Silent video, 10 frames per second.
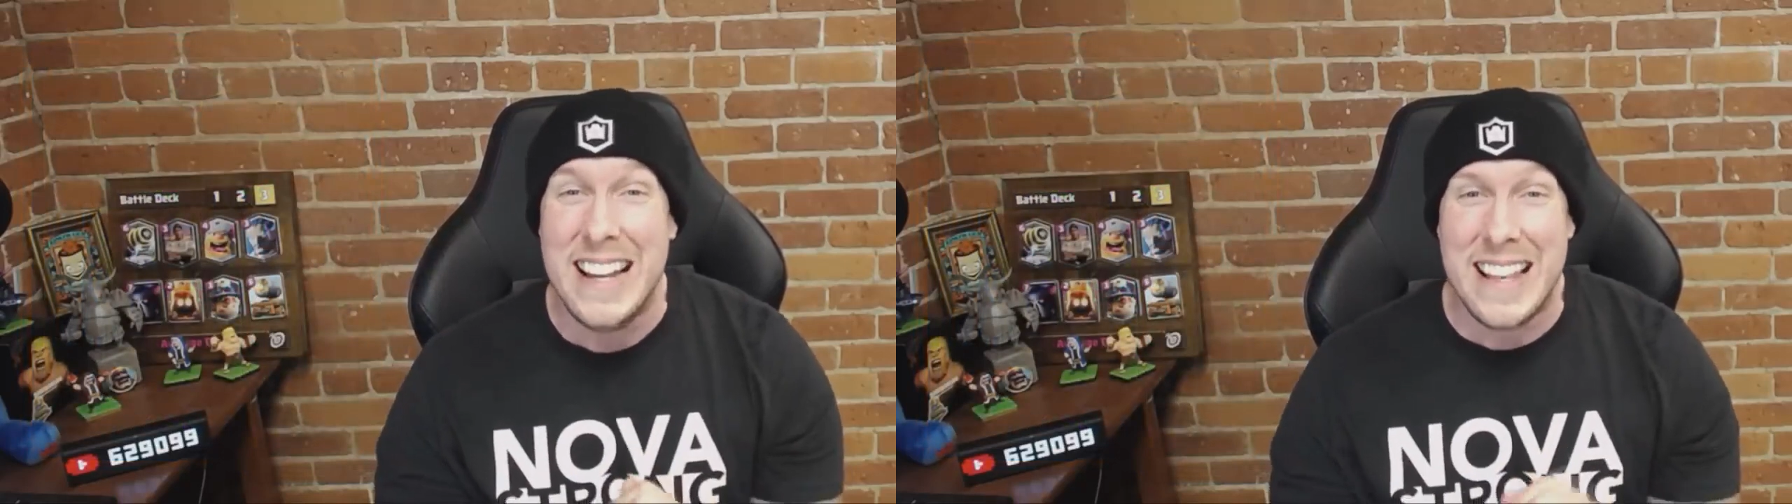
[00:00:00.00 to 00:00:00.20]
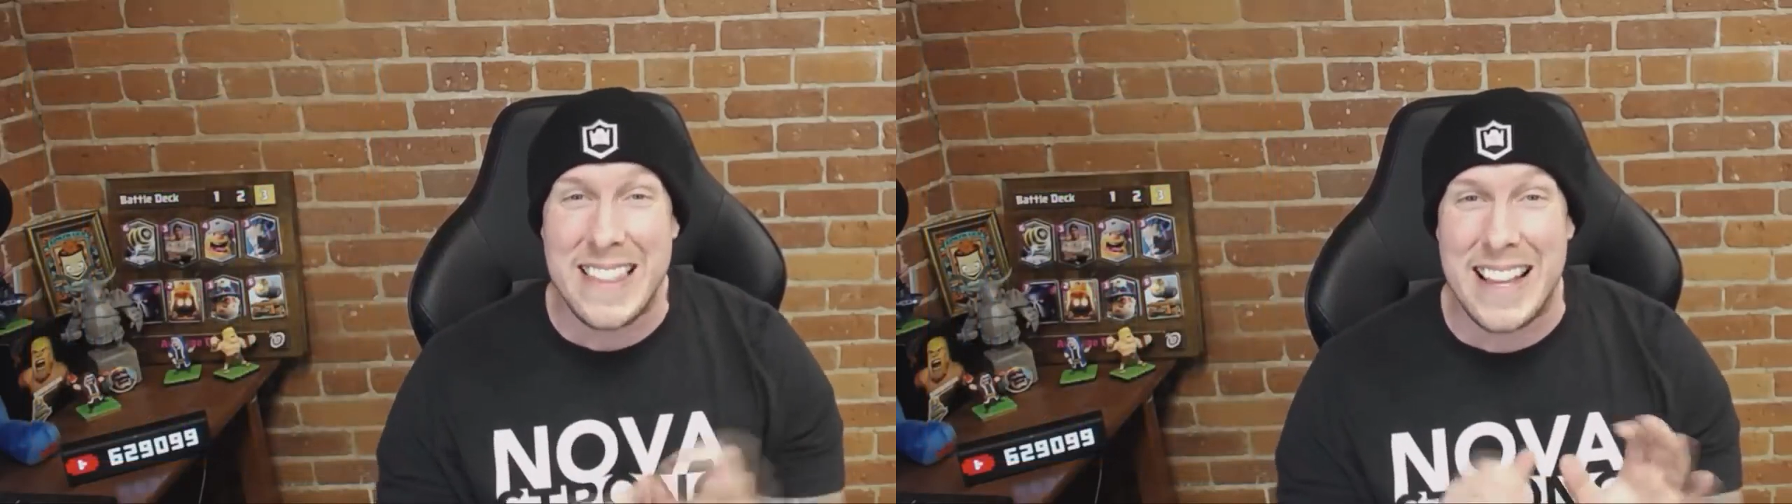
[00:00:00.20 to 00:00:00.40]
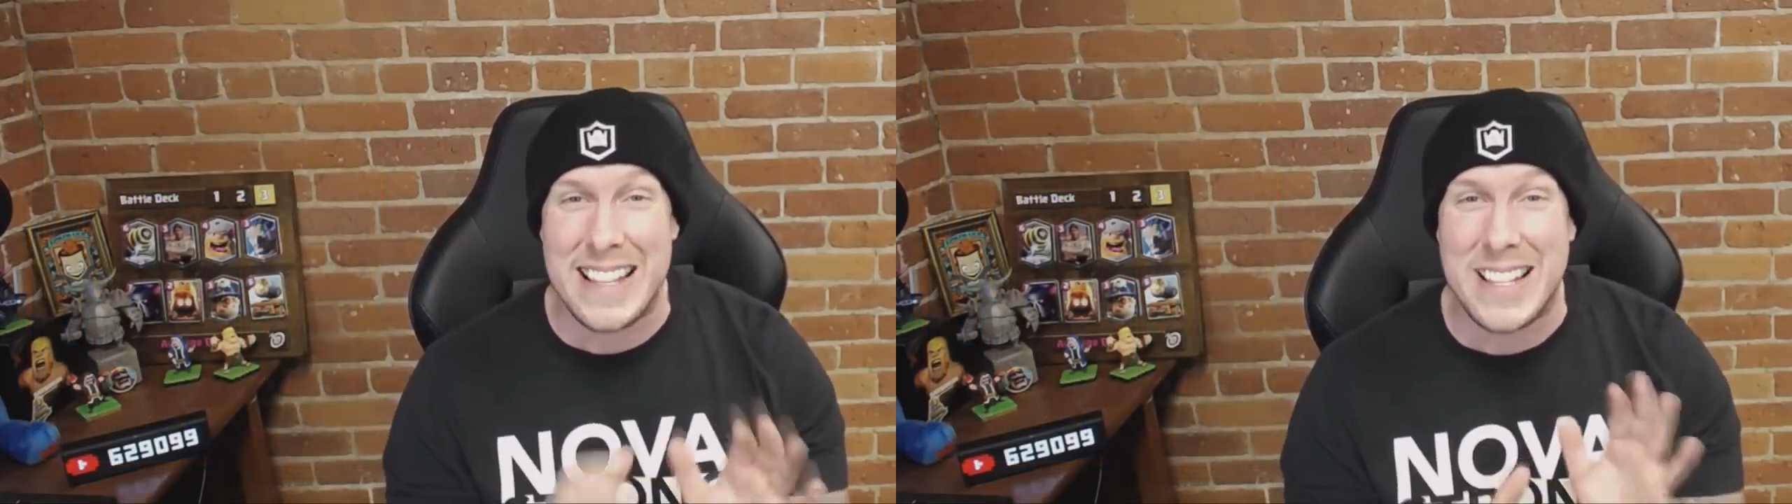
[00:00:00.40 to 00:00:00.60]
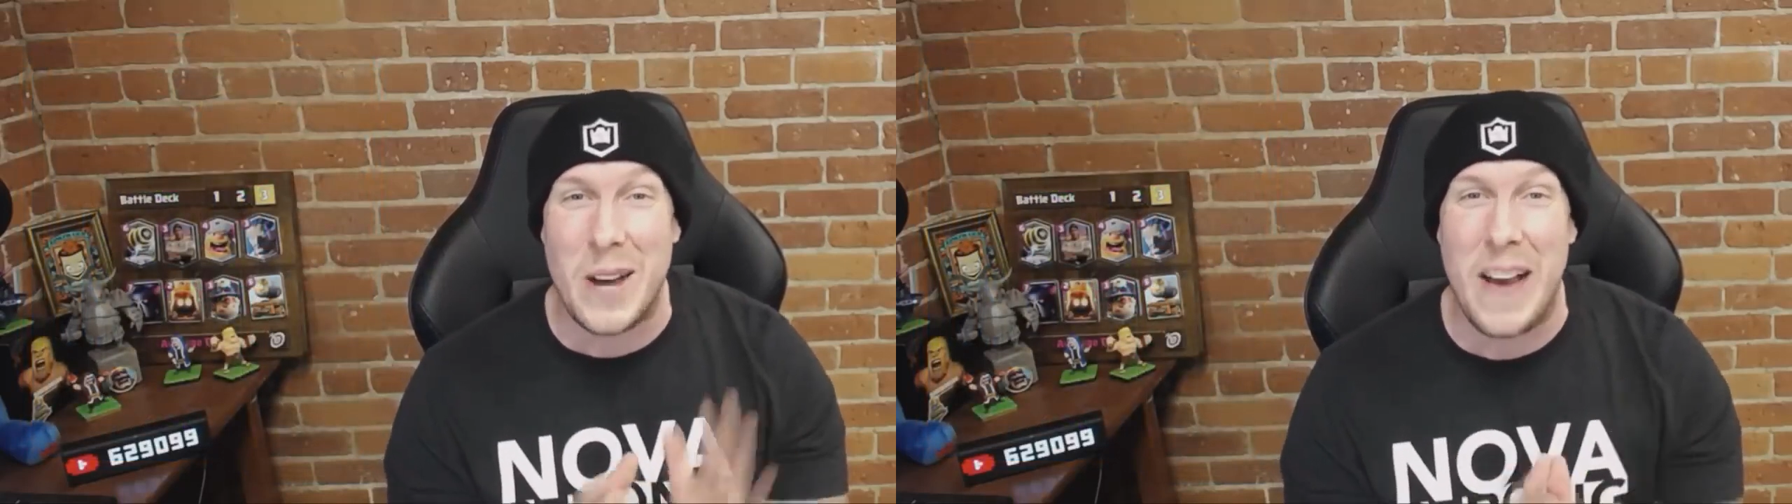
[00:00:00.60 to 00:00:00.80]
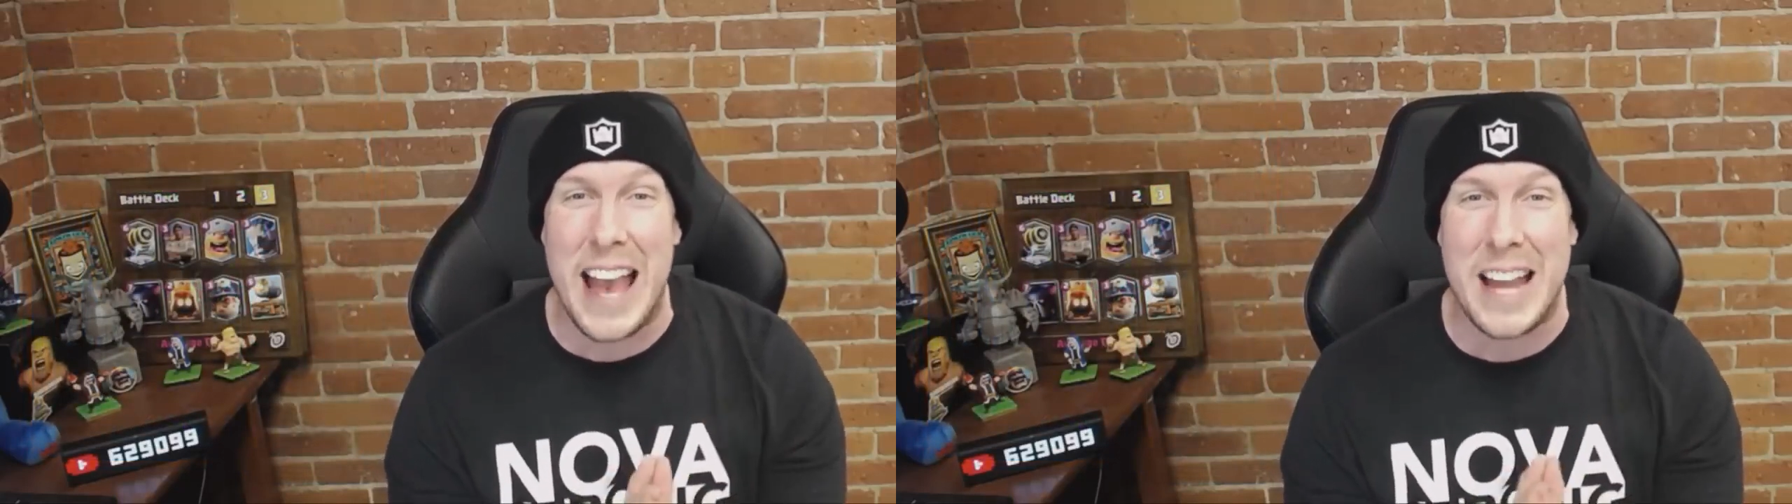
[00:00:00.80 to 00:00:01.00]
Let's
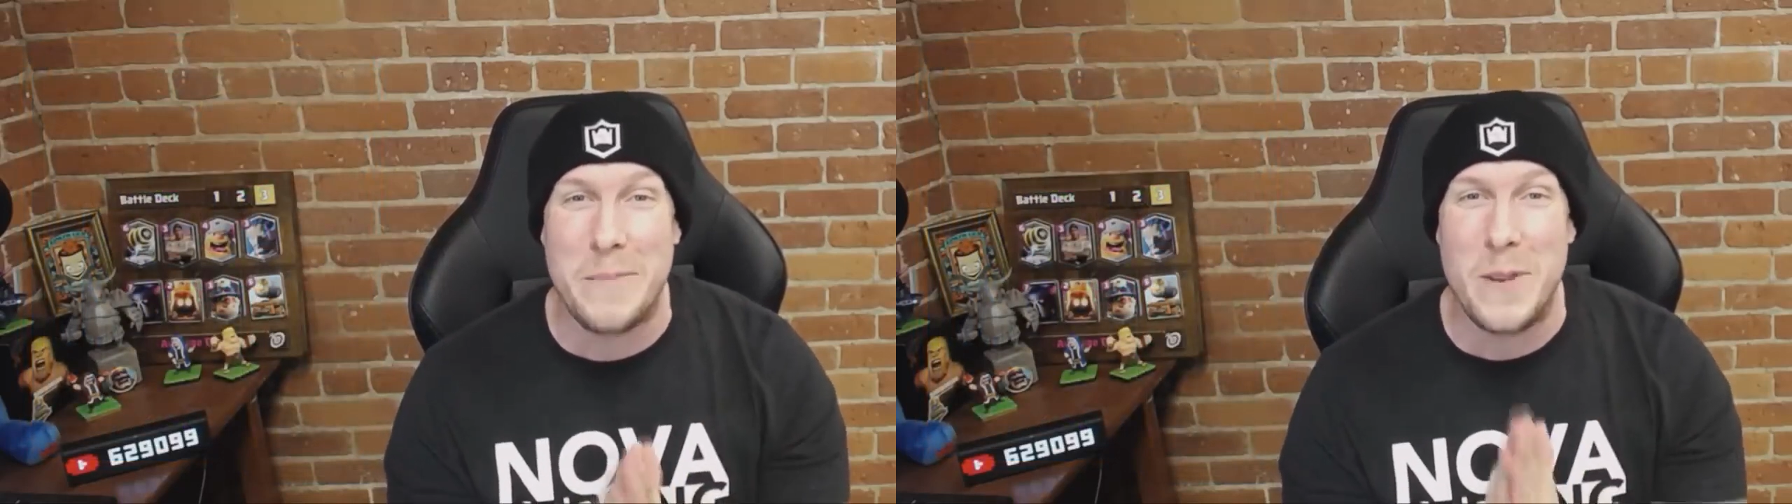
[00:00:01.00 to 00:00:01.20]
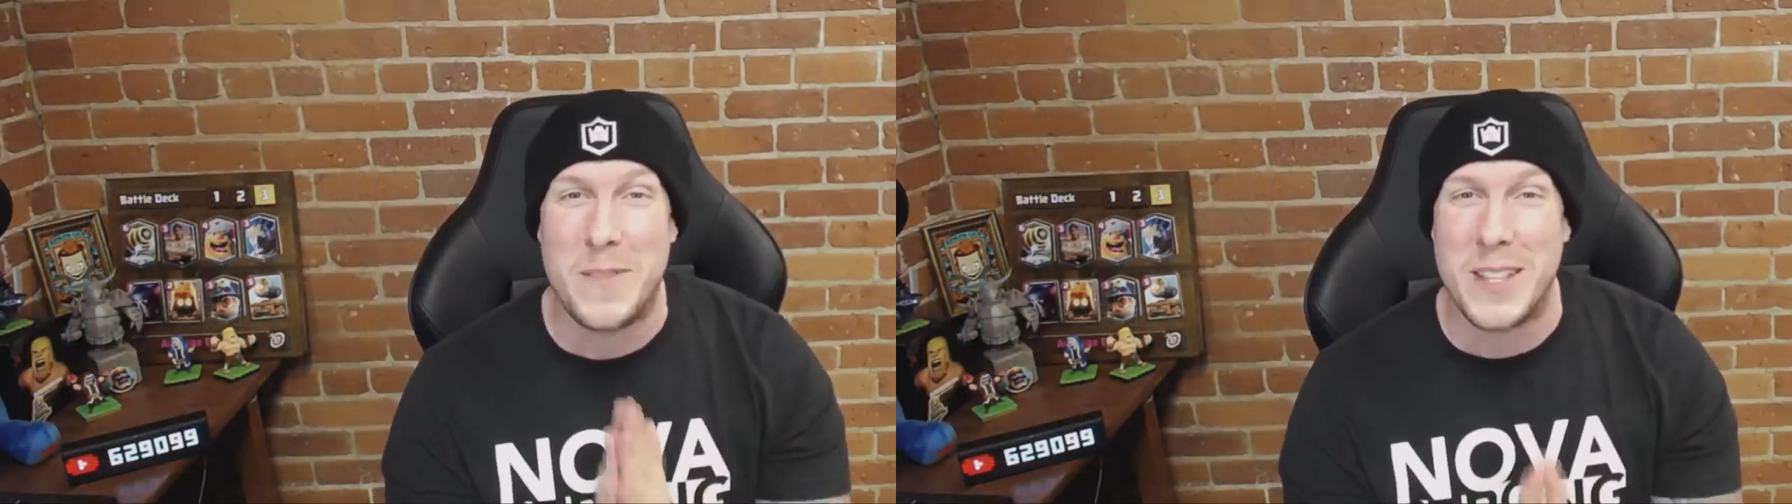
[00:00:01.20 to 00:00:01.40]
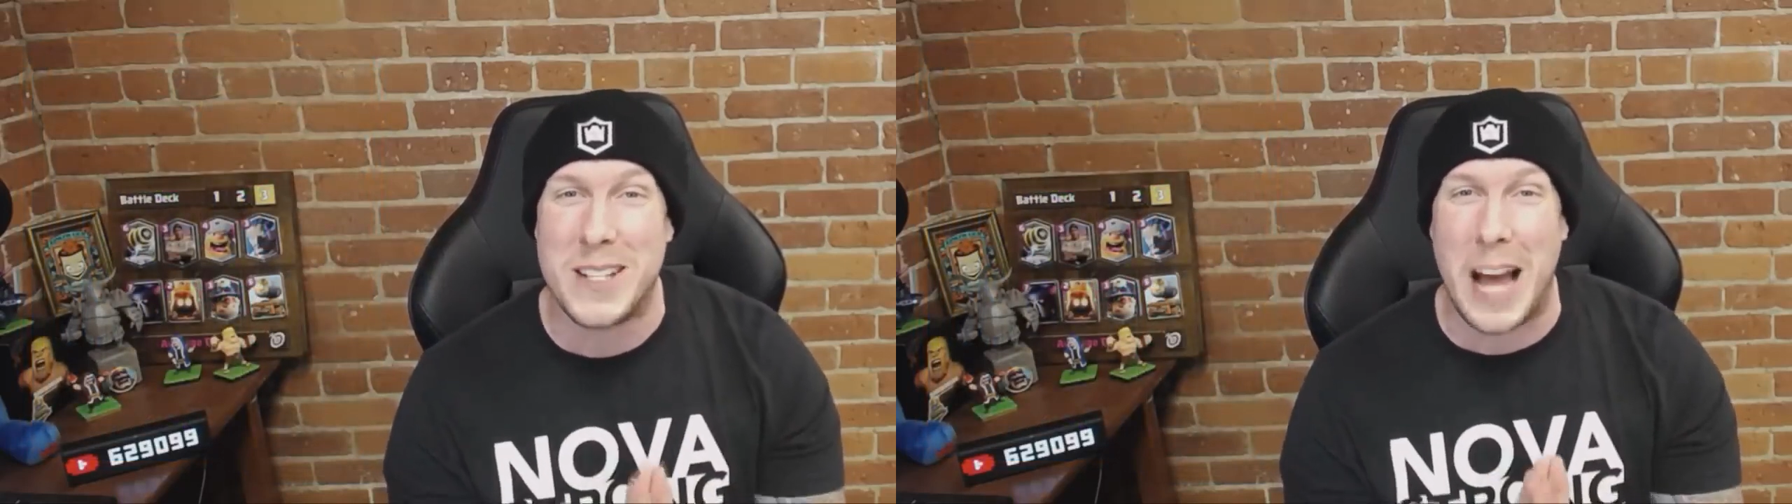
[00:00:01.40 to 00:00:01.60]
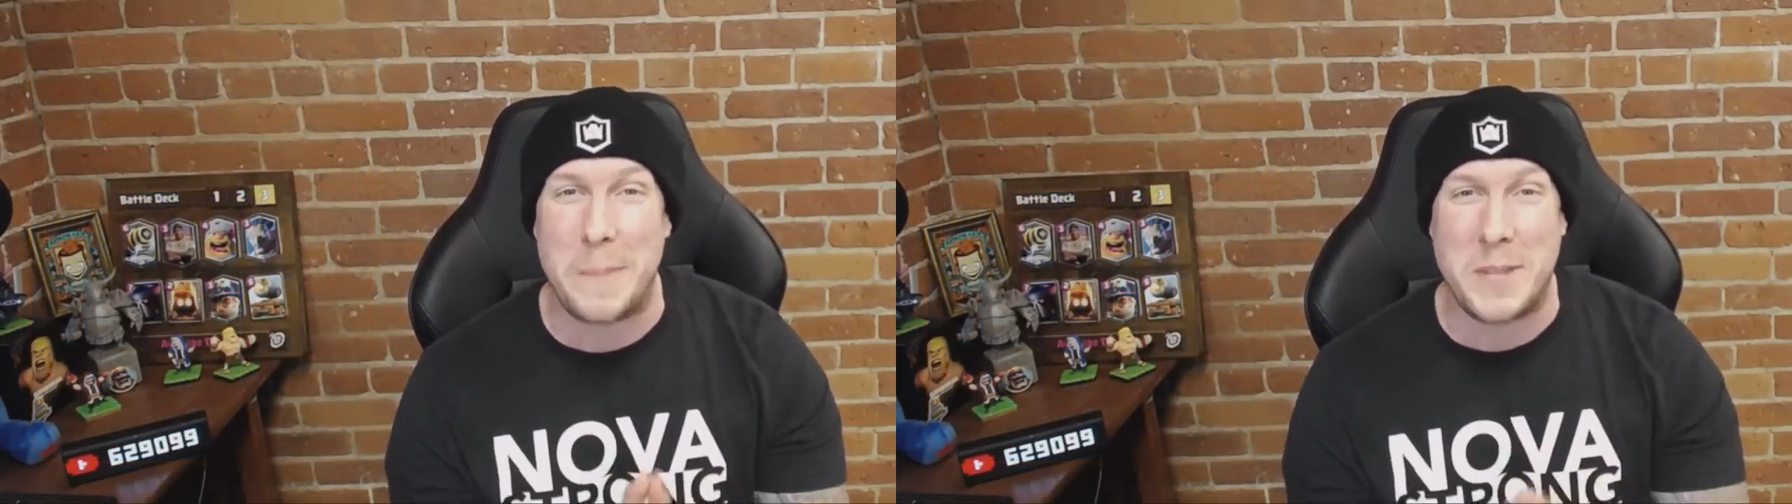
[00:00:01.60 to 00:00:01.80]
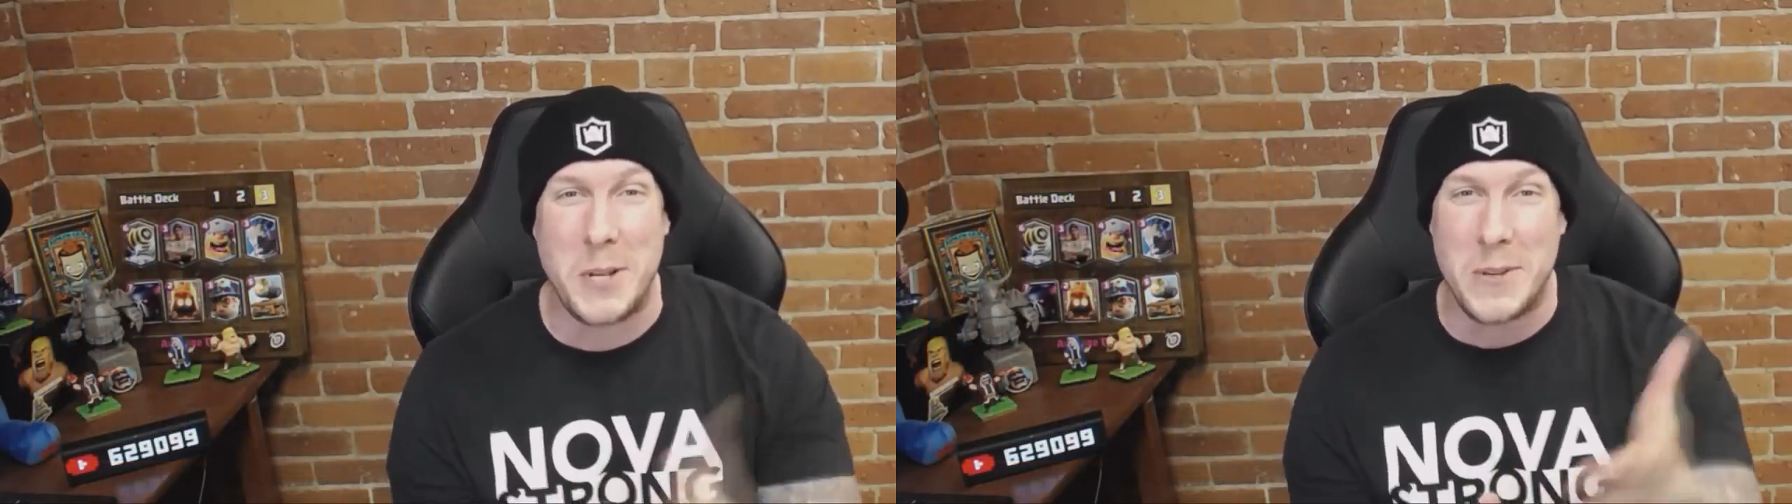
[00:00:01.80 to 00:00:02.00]
go ahead and move to the
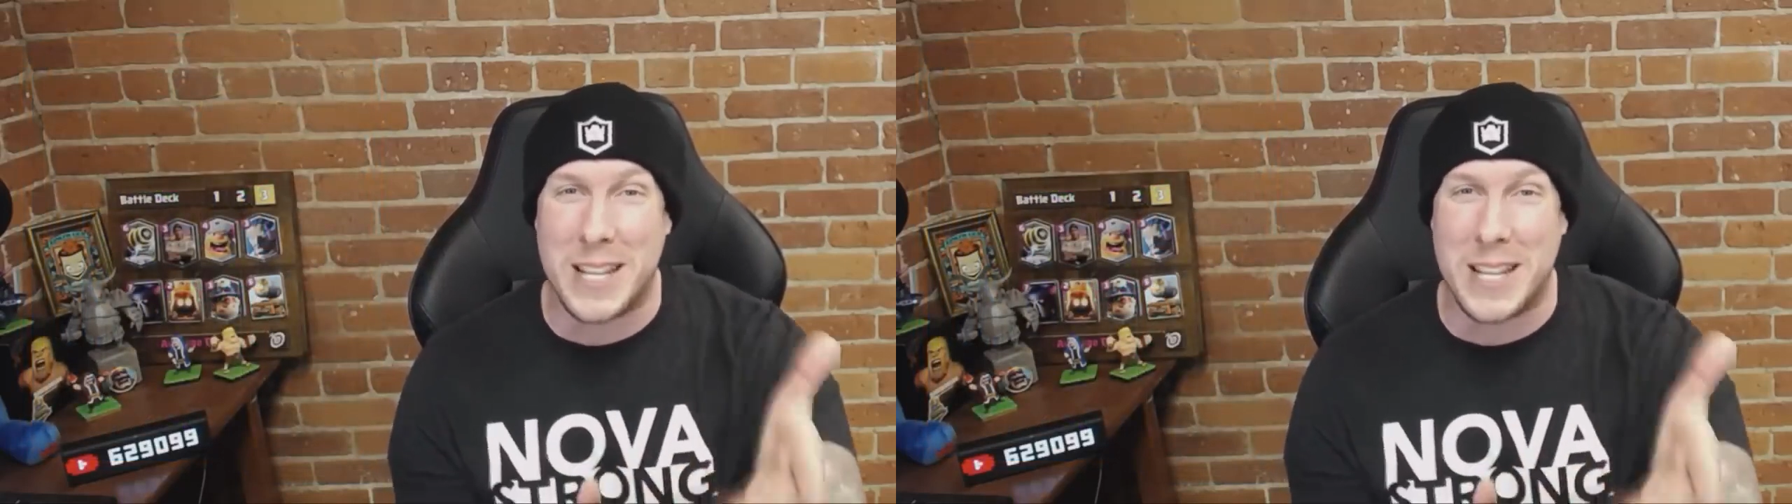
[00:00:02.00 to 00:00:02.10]
top two.